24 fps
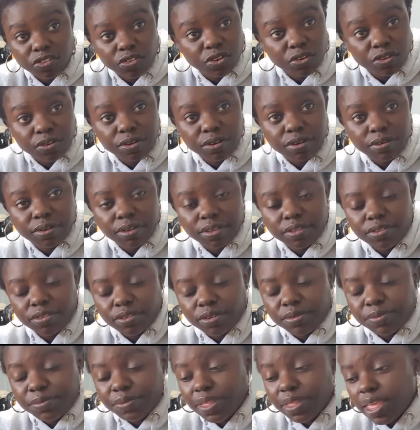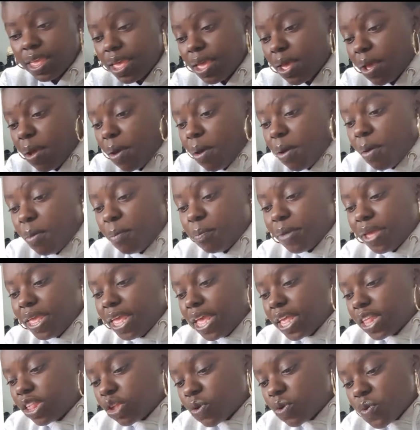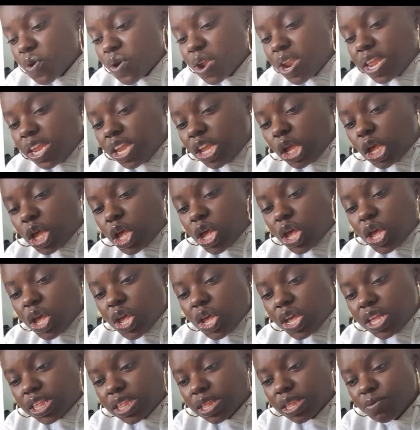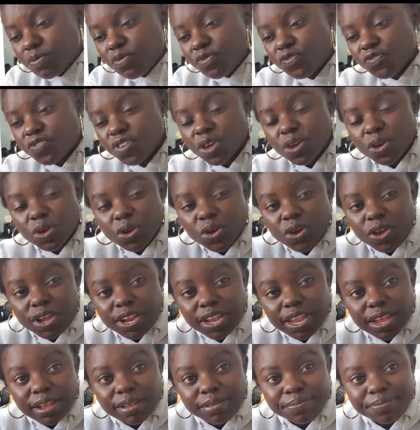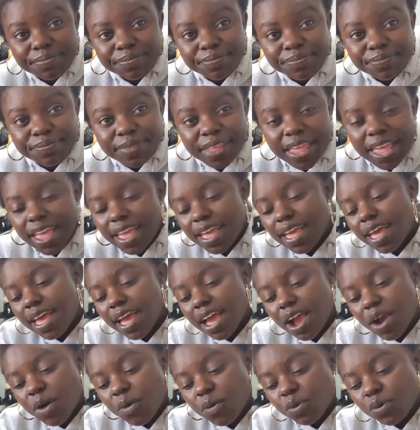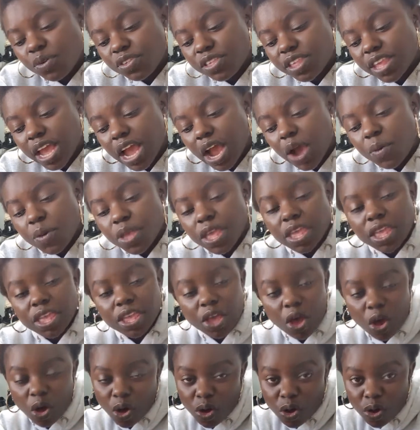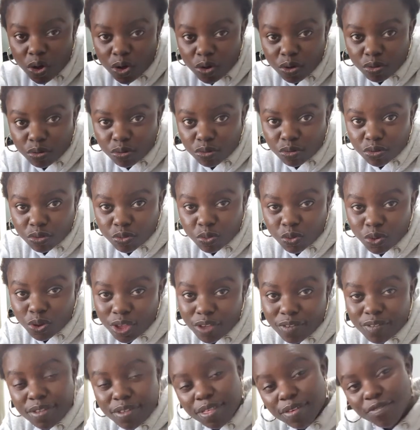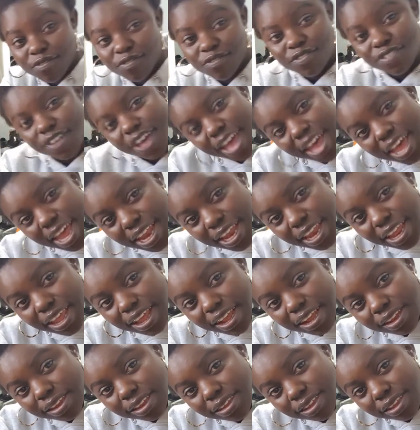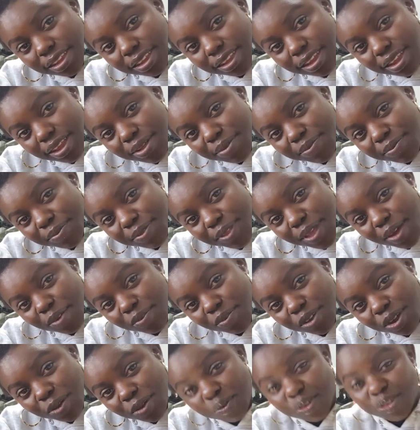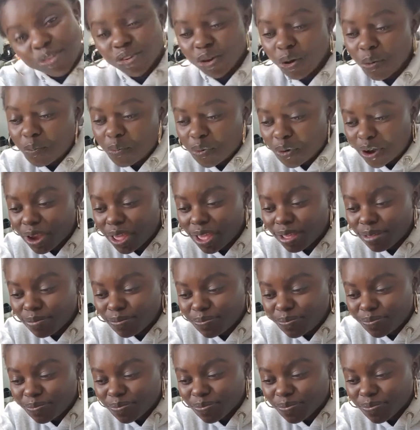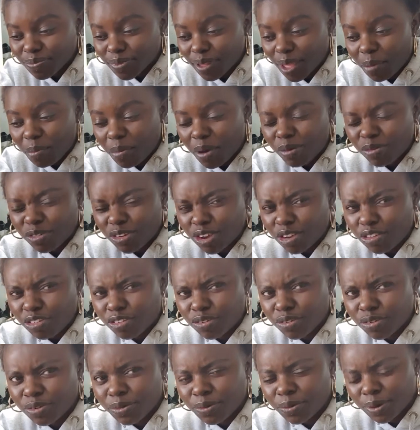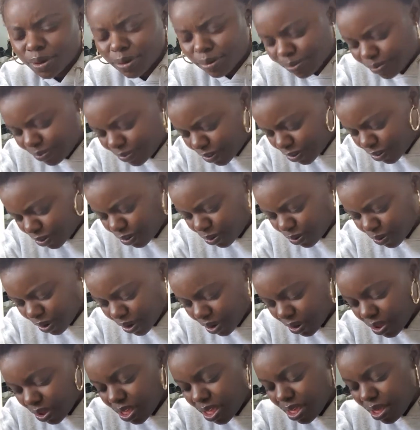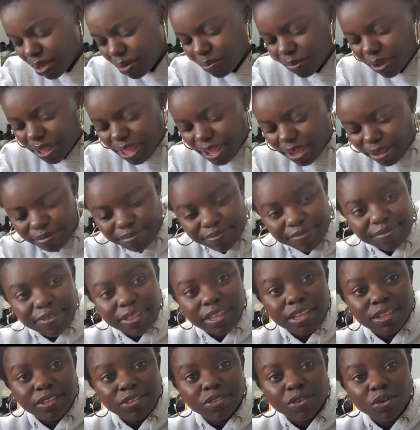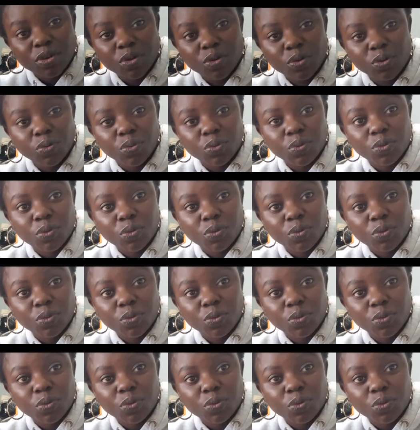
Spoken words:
you don't do it. So, but yeah, so we're gonna cook some food. We'll see how it goes. We'll give you the verdict after we chomp on it. But I'm sure she'll do well. She'll do well. But yeah, so.